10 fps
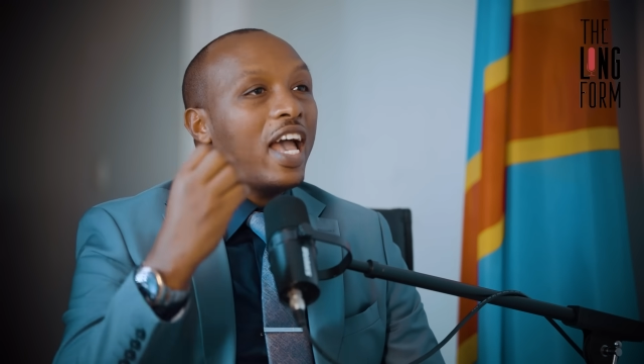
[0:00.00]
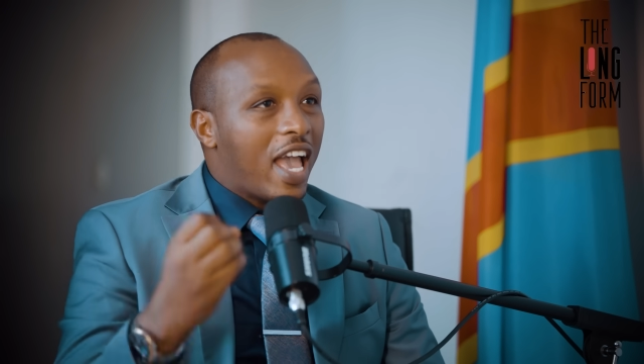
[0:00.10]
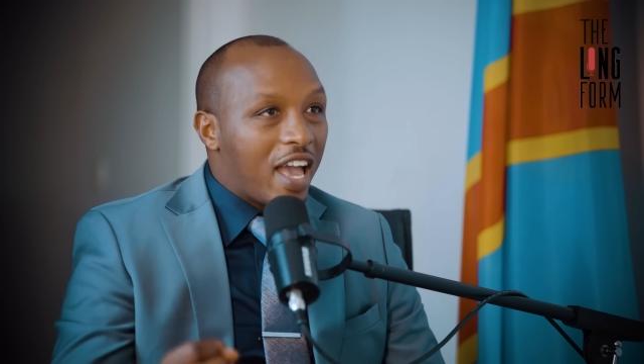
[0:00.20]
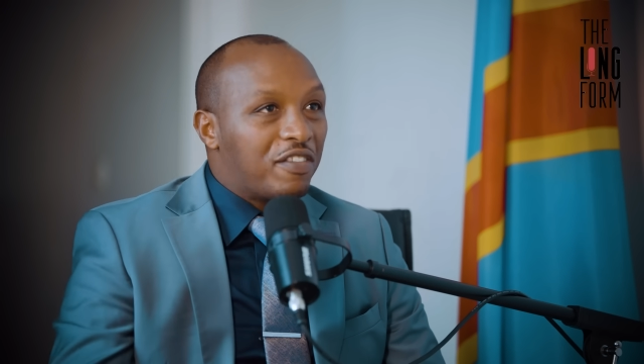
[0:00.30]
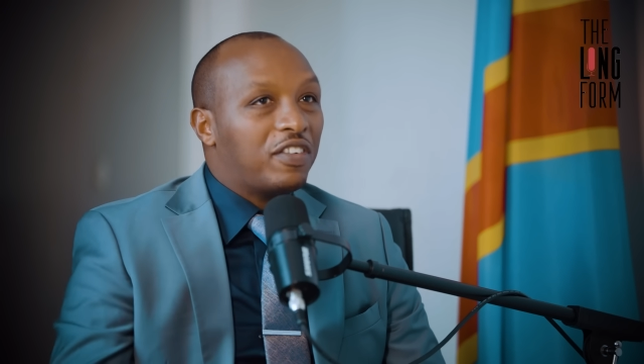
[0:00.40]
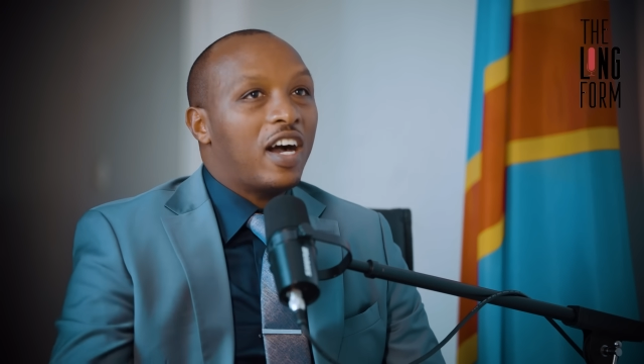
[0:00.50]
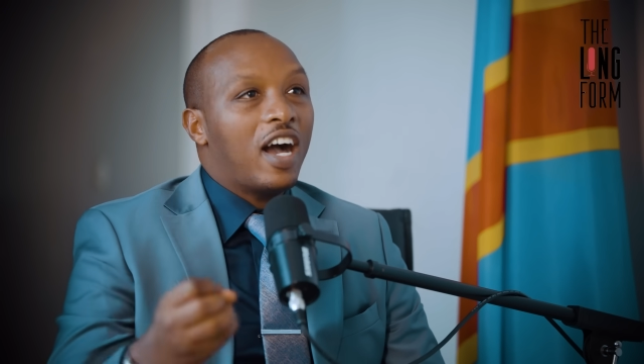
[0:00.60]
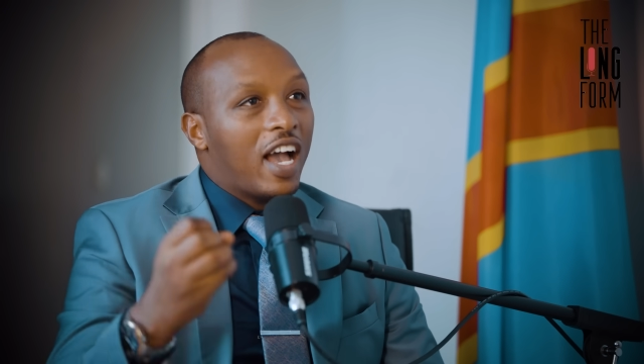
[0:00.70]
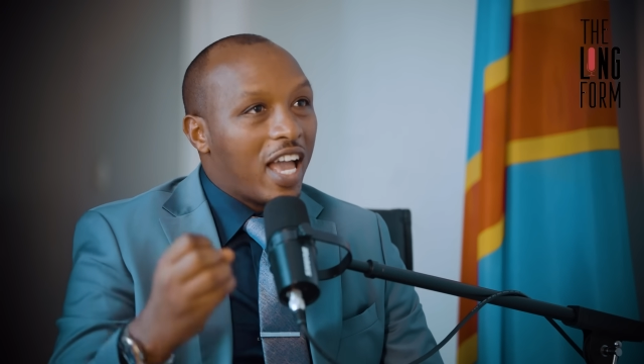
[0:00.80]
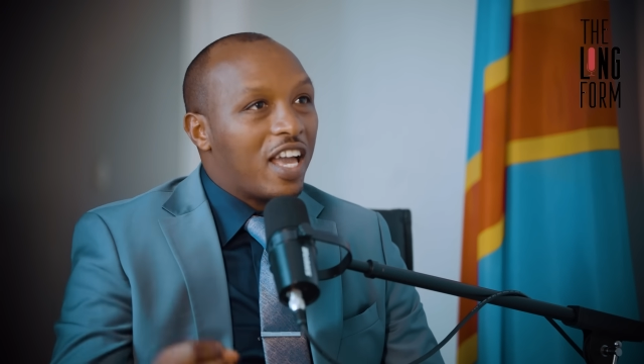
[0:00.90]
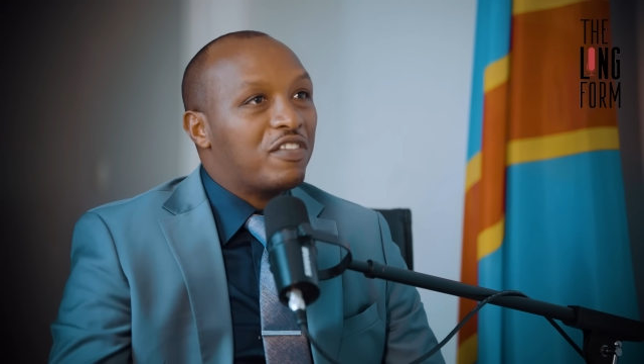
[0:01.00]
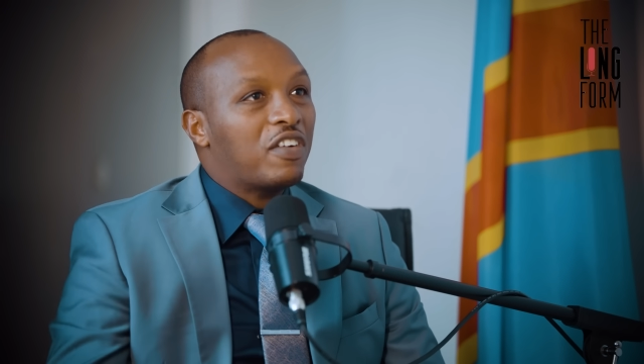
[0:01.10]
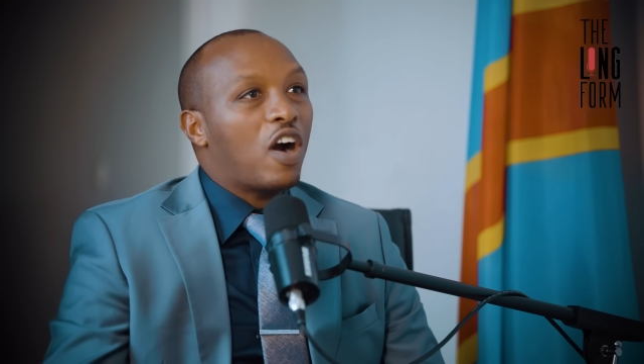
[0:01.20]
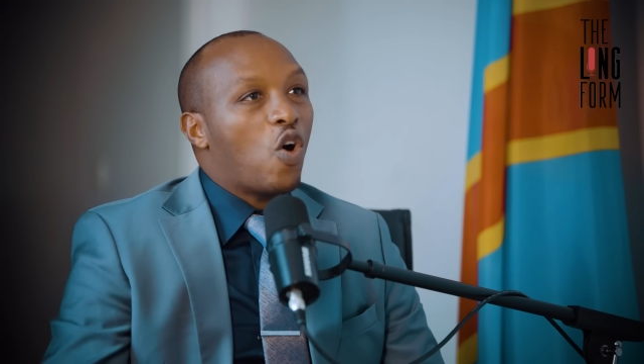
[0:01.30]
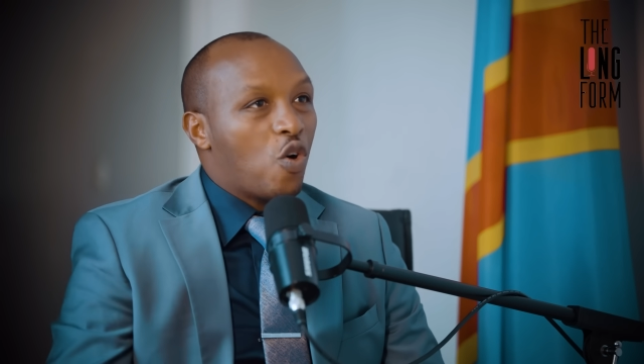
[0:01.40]
ever,
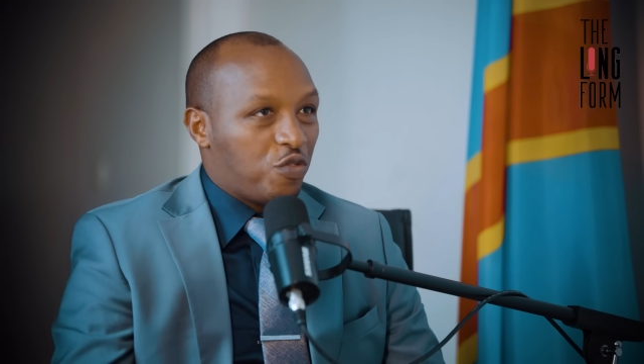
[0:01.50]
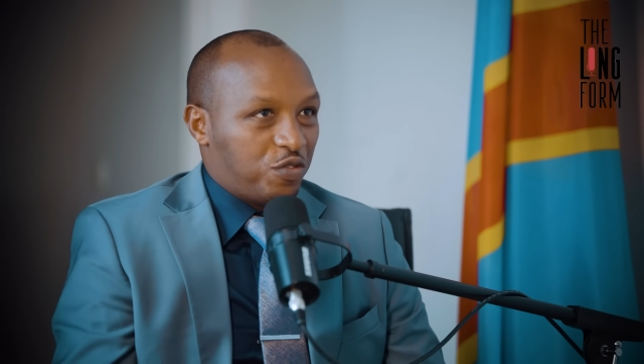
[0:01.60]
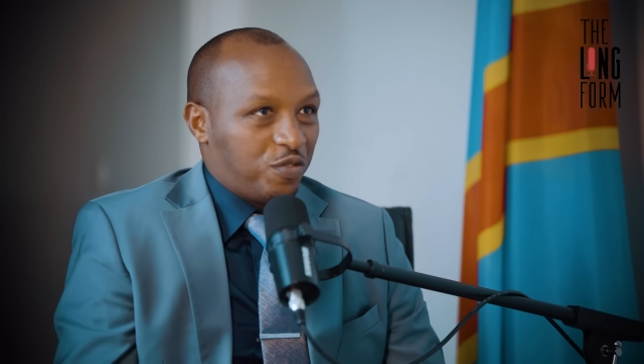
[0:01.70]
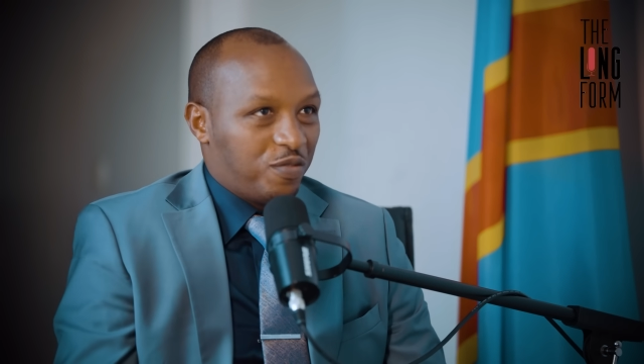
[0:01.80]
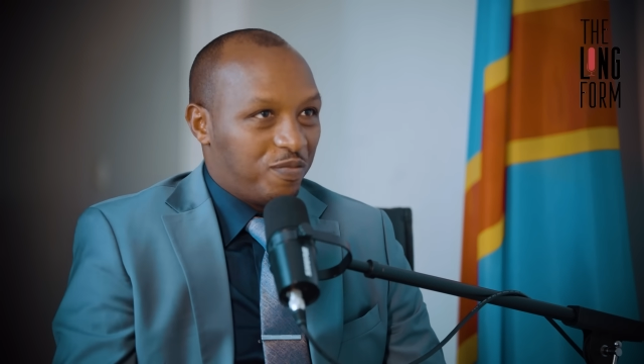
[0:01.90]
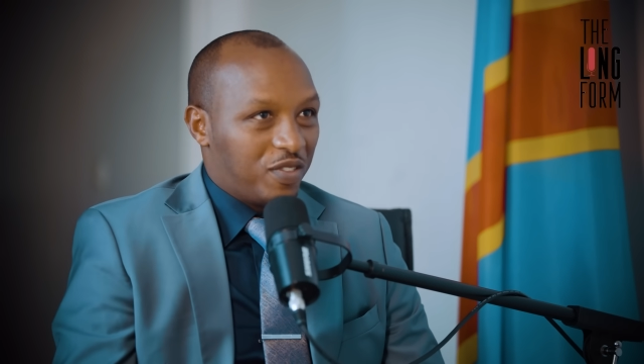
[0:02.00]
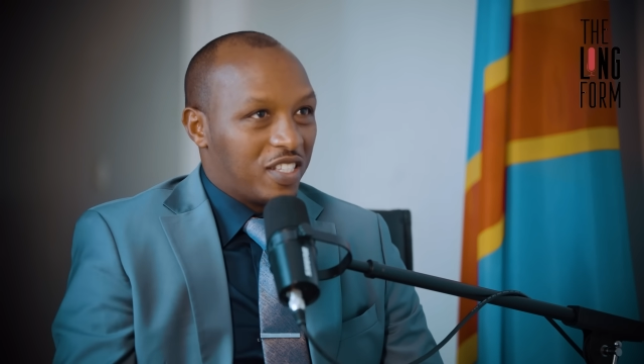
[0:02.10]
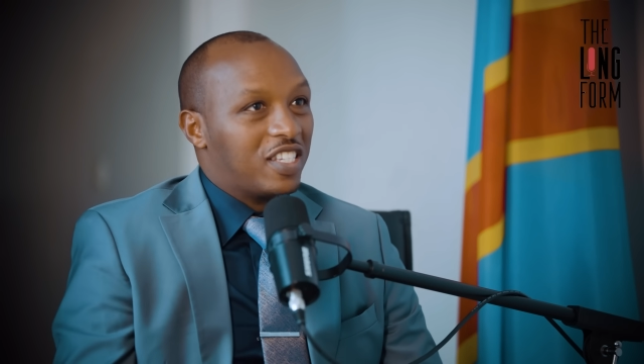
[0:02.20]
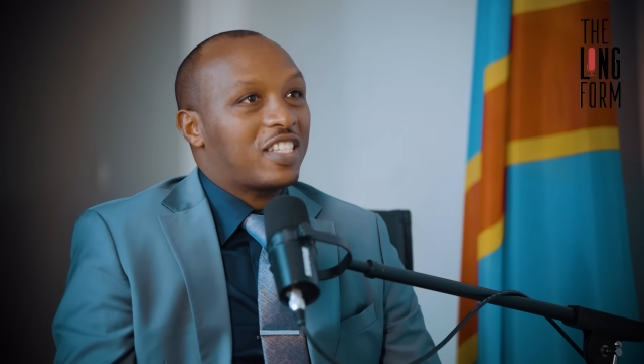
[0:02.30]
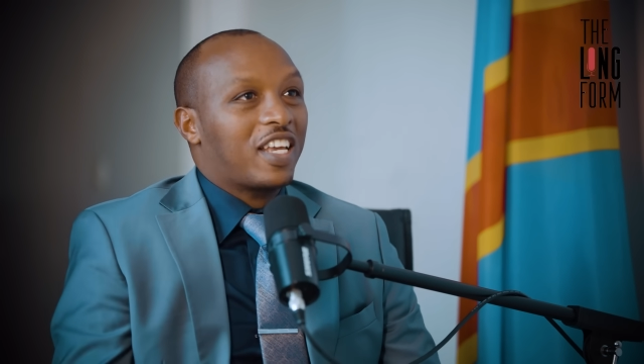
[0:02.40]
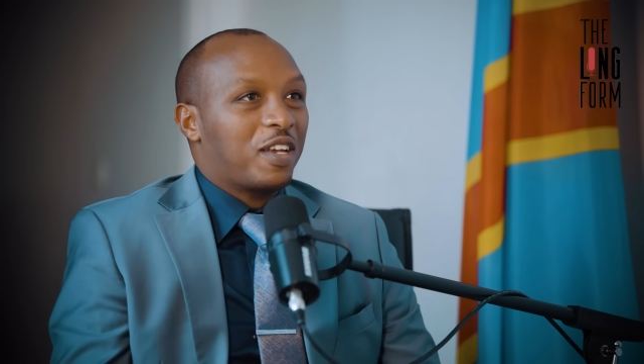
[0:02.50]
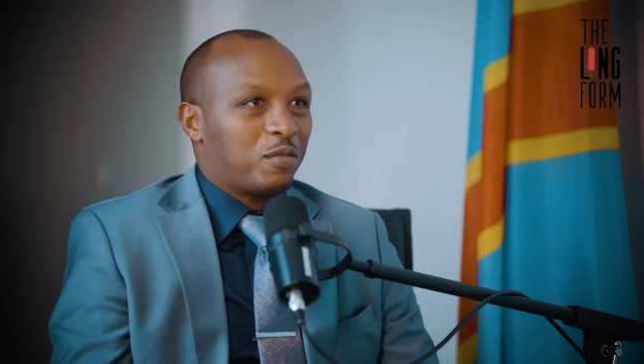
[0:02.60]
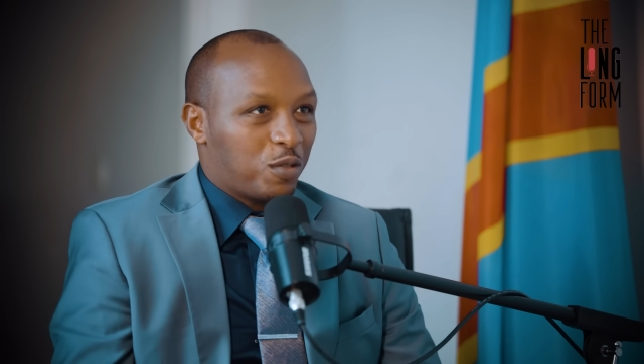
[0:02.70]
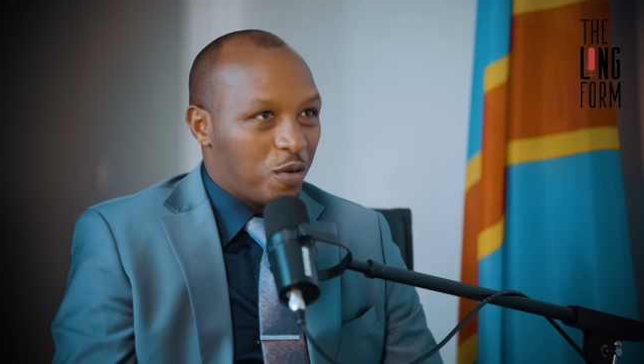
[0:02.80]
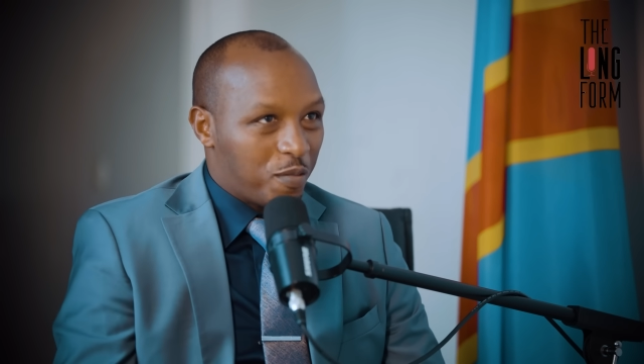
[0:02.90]
ever off since I came
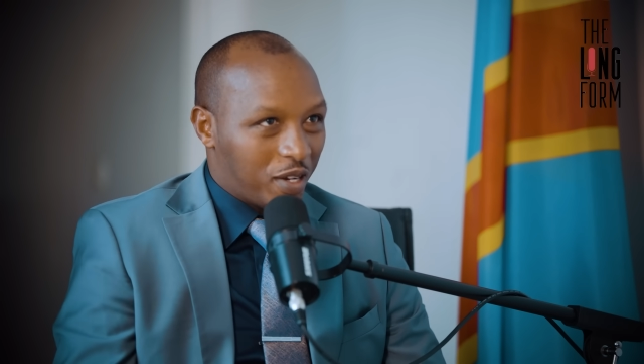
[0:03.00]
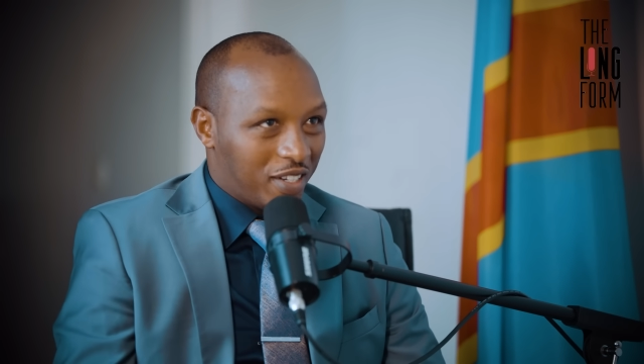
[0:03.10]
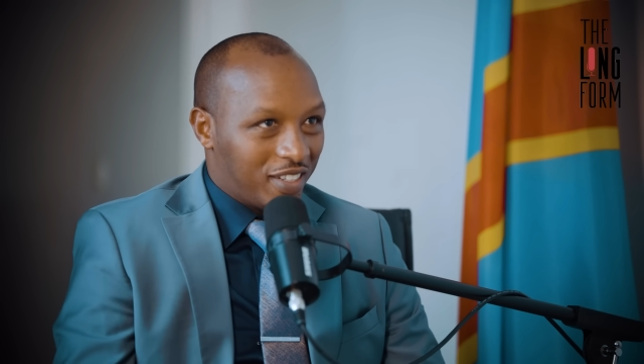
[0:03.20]
to Goma.